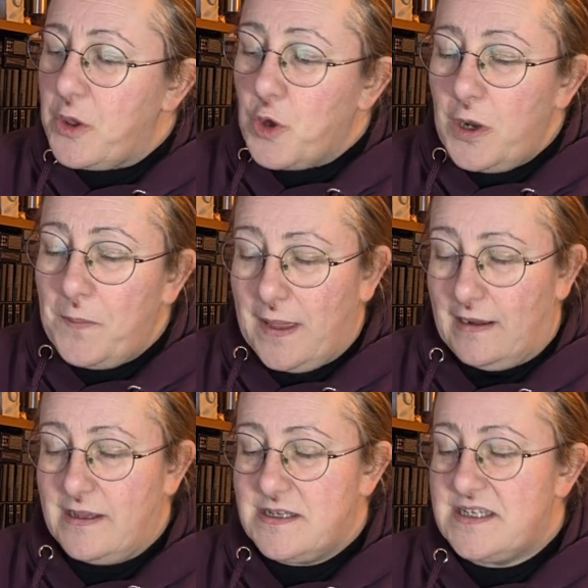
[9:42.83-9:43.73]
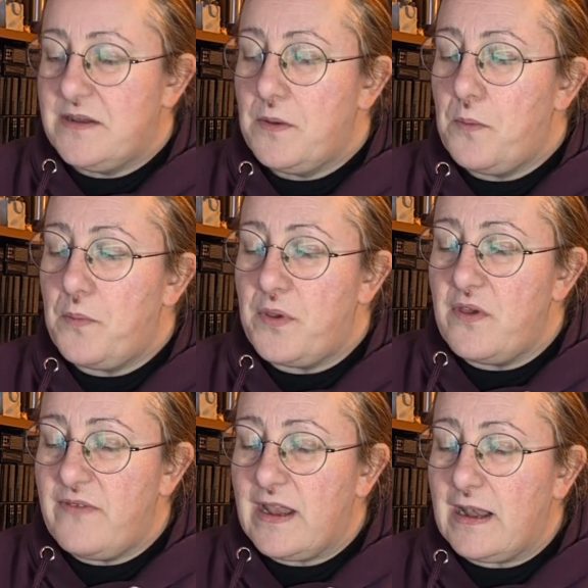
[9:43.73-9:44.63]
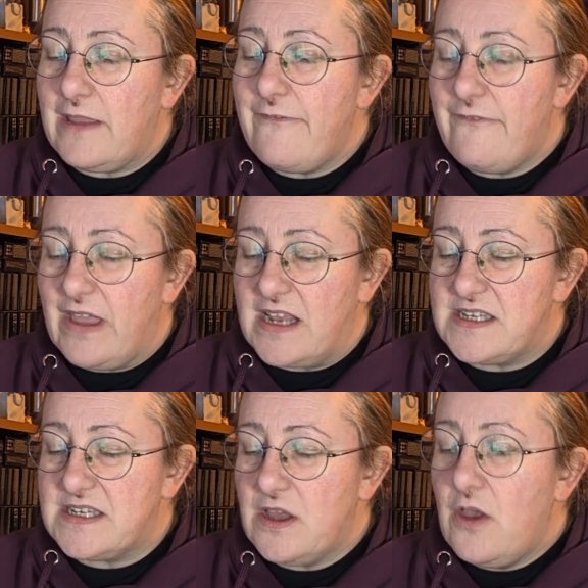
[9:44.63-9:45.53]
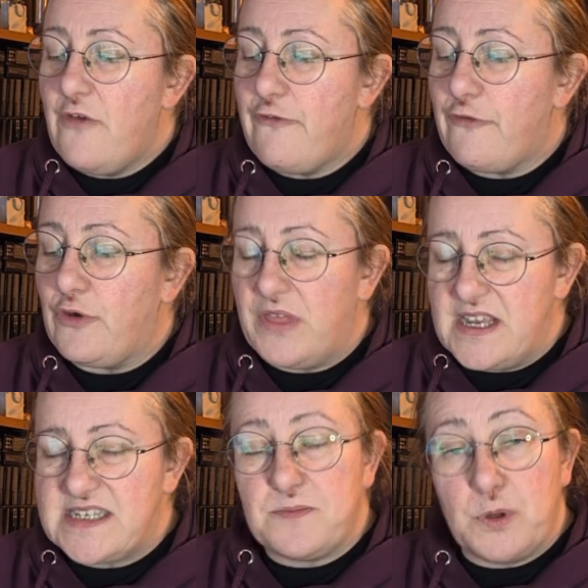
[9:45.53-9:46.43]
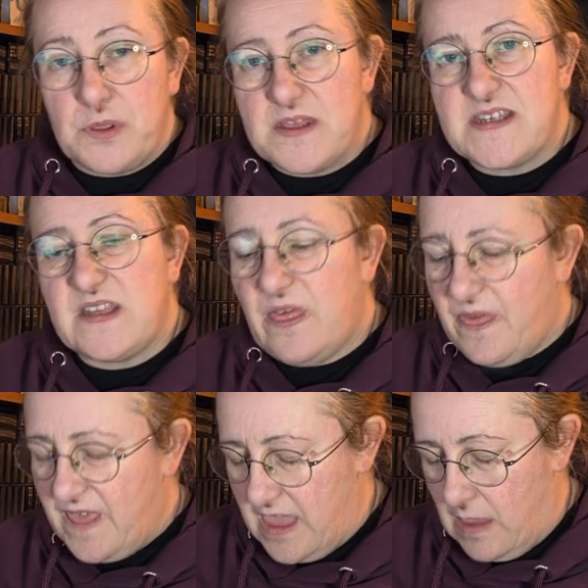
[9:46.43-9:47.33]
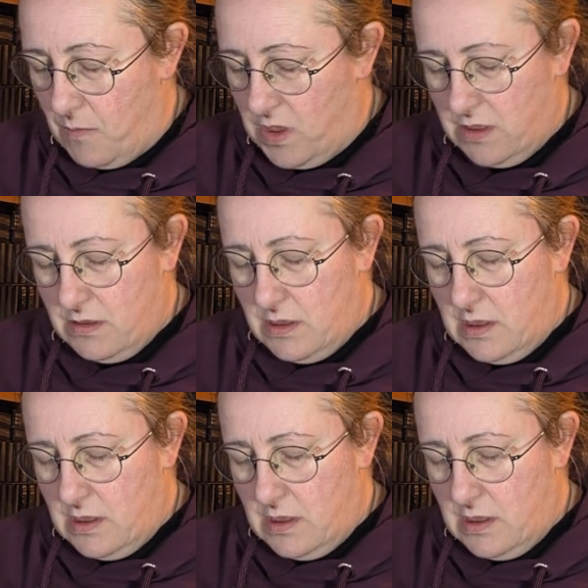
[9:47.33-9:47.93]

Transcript: A colour palette perfectly fit for this month's theme,